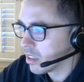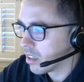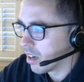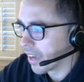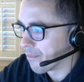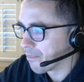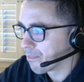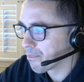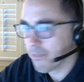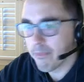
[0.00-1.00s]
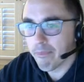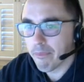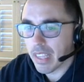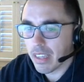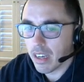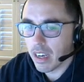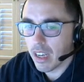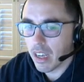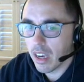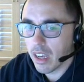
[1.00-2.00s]
Okay.
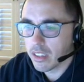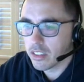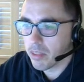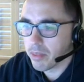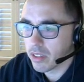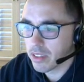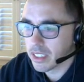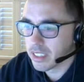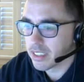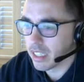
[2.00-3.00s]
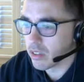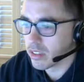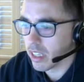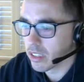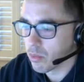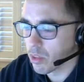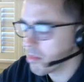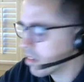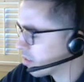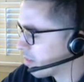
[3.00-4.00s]
Let's jump here to the center section. We're going to
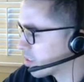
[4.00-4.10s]
be here until about